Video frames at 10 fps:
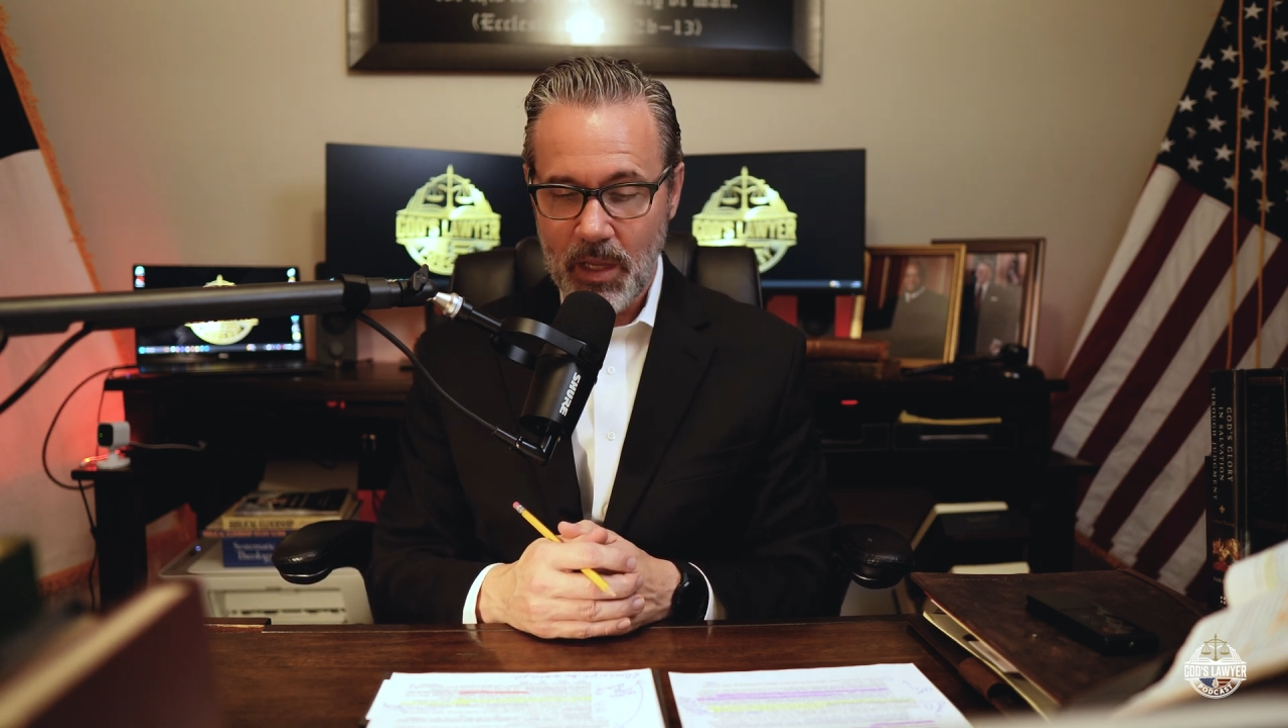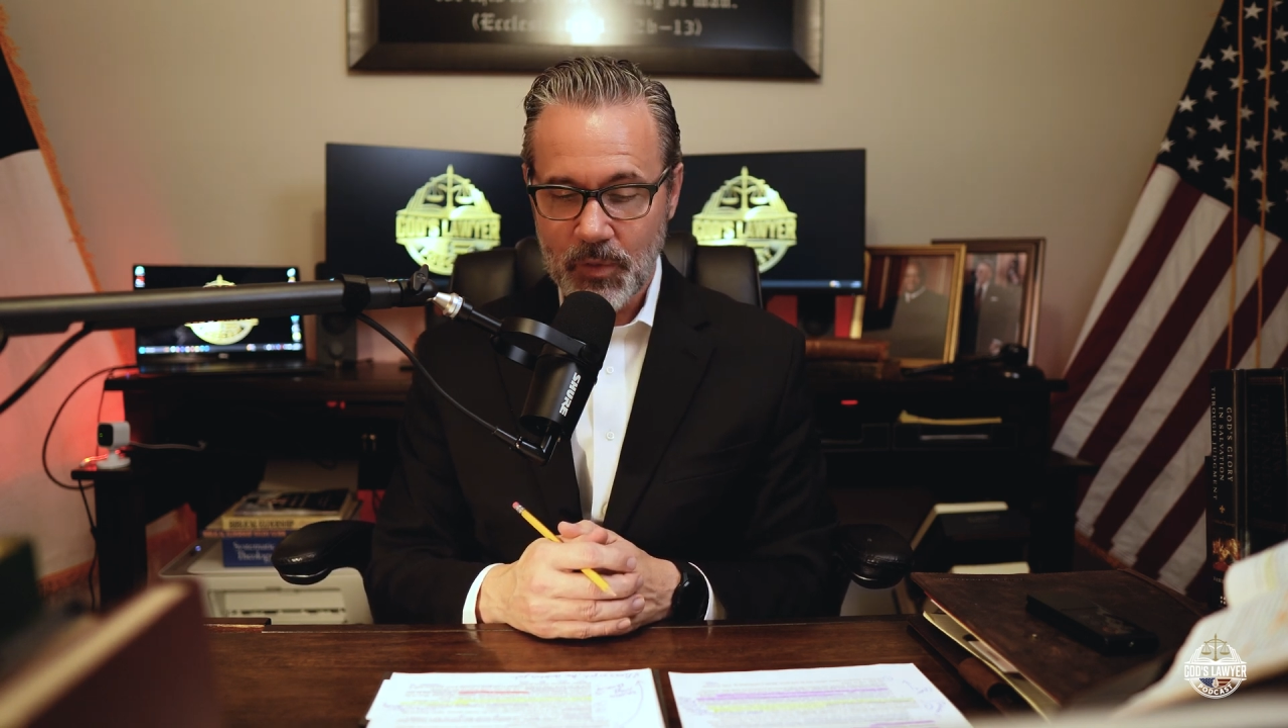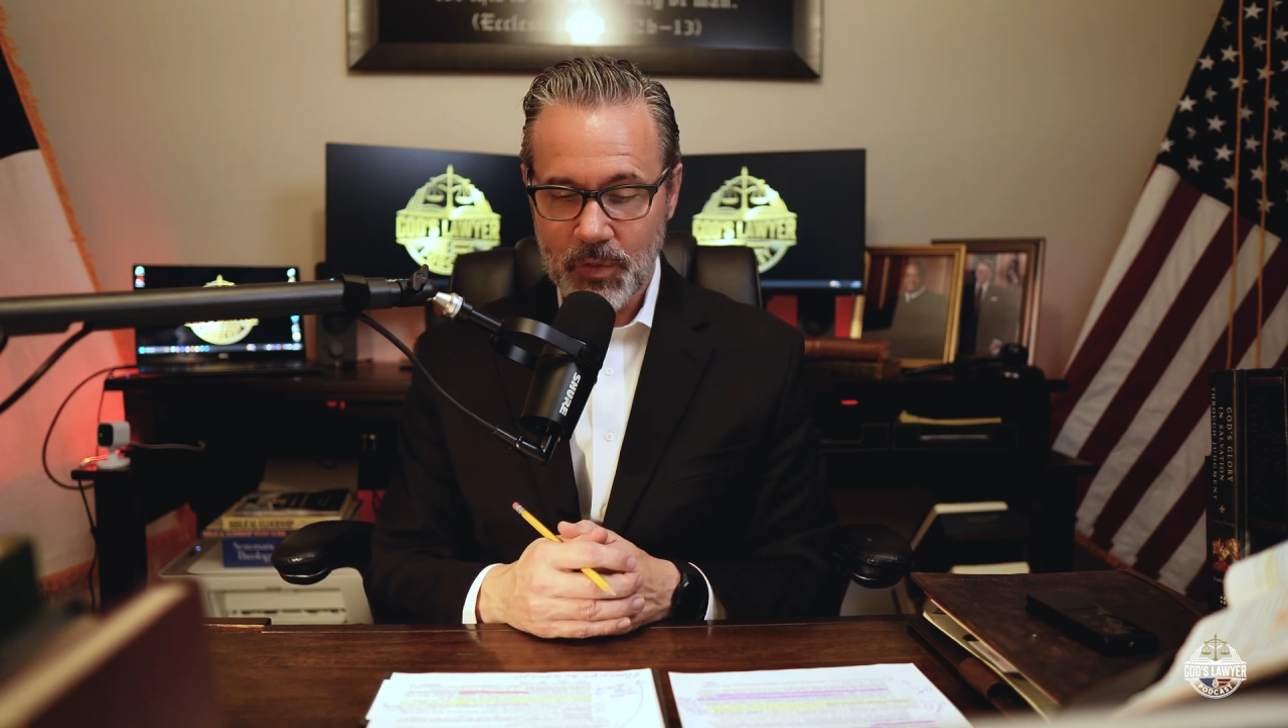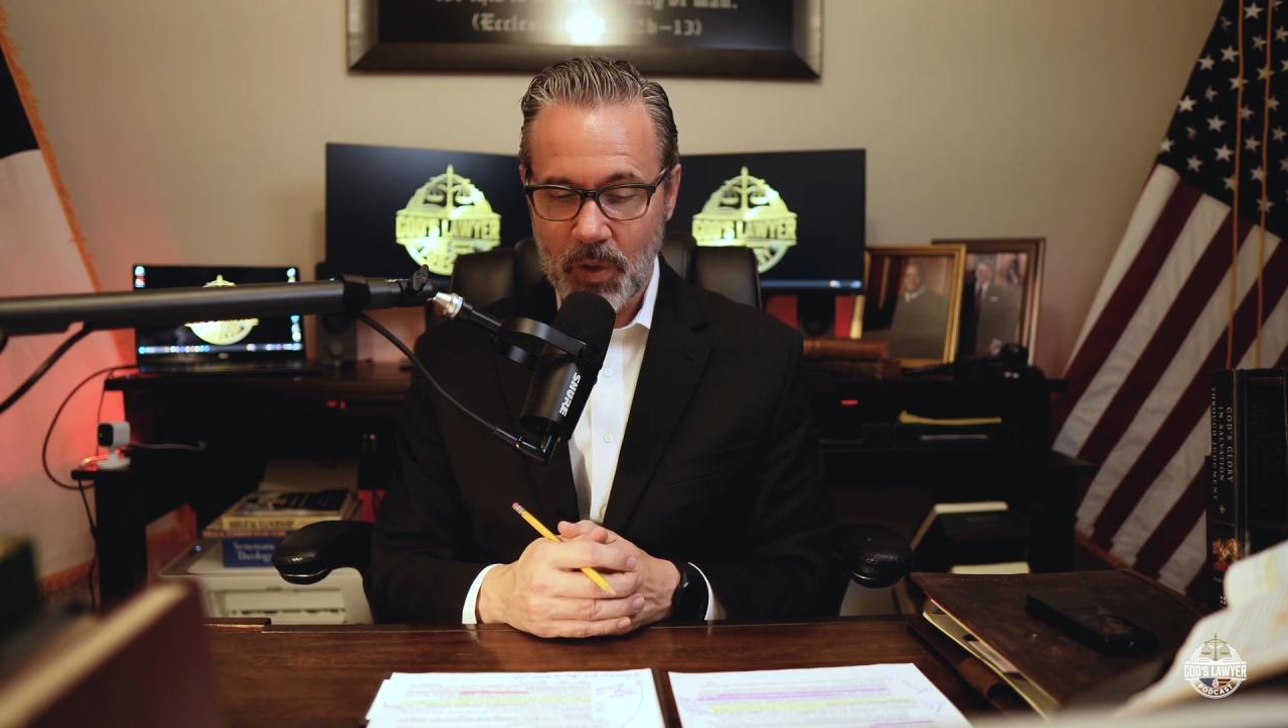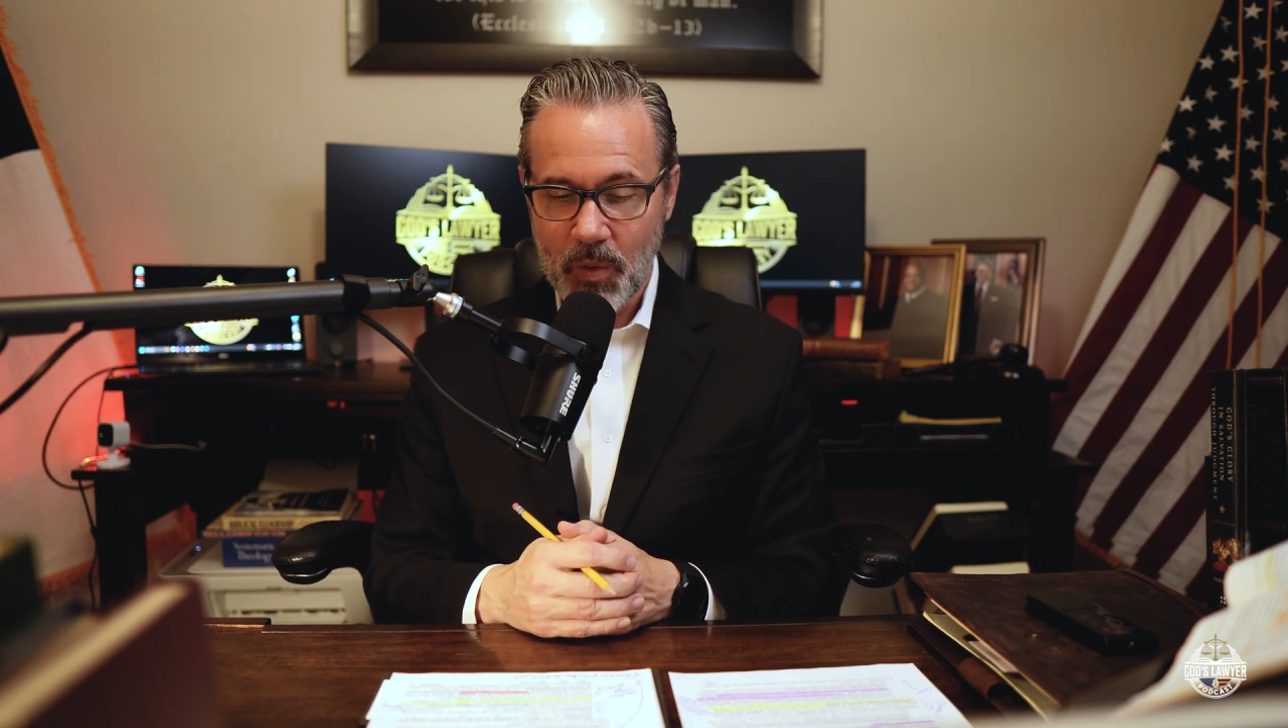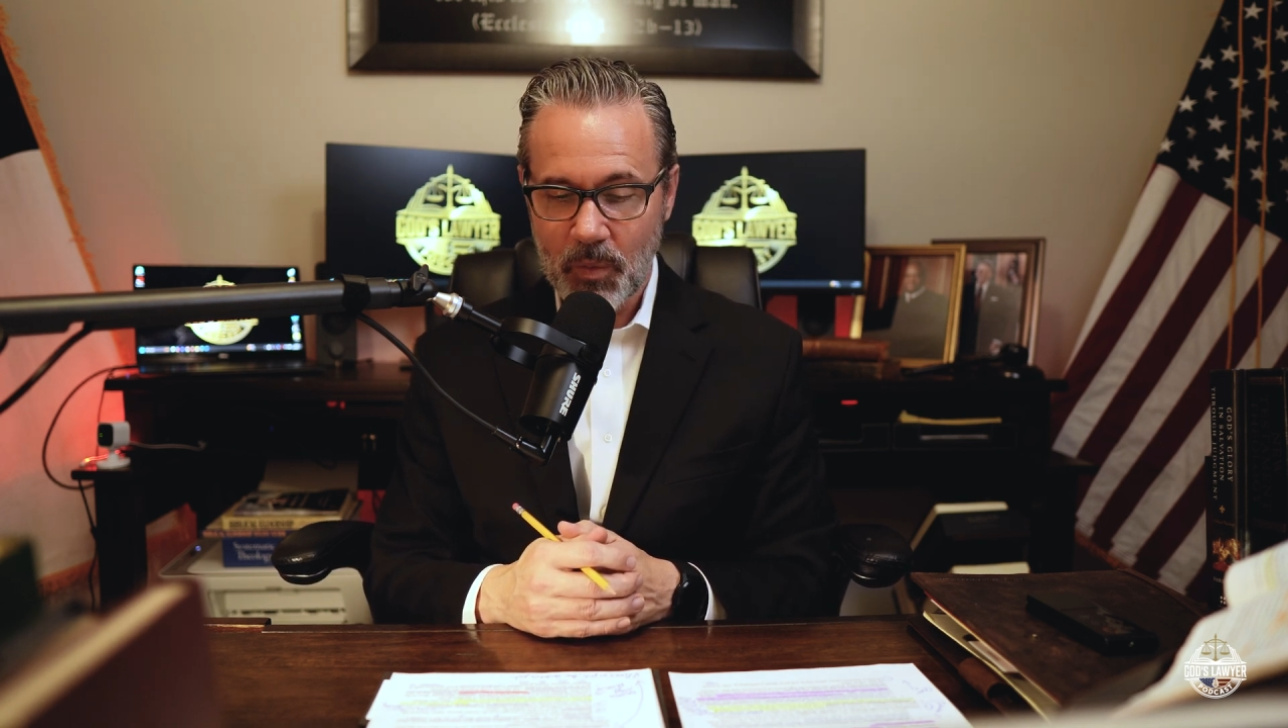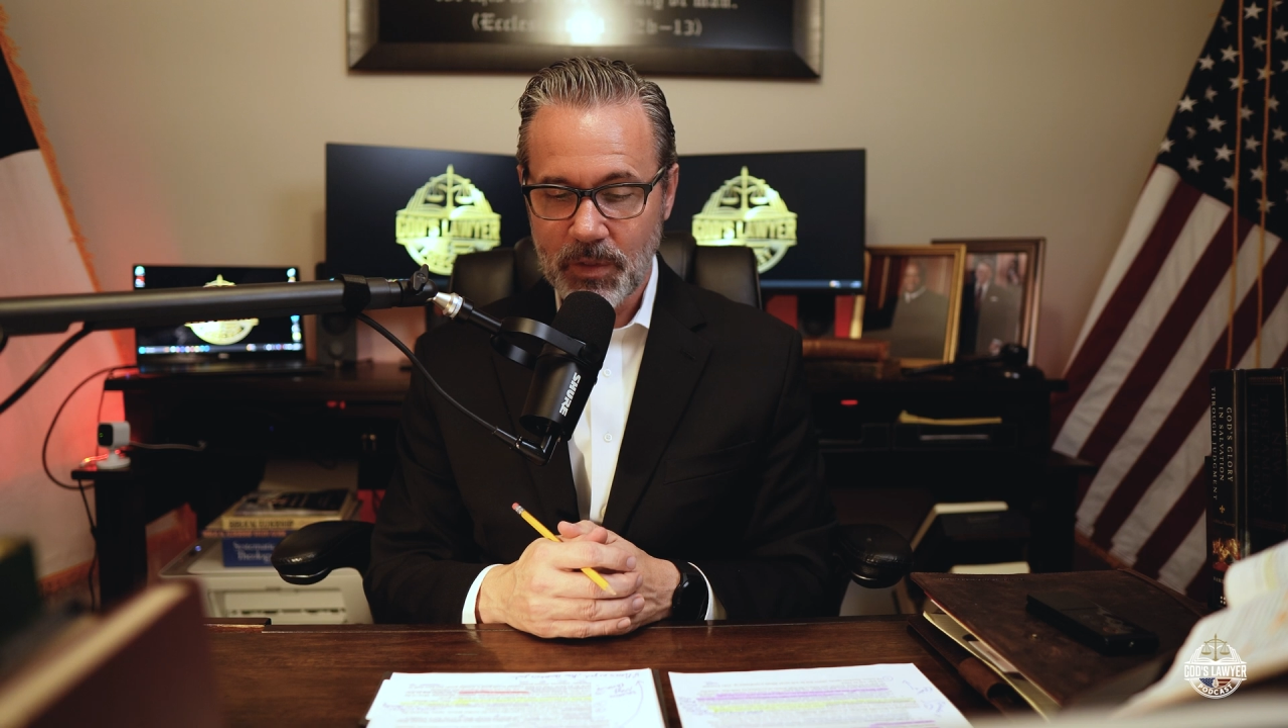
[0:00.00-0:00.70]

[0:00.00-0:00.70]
So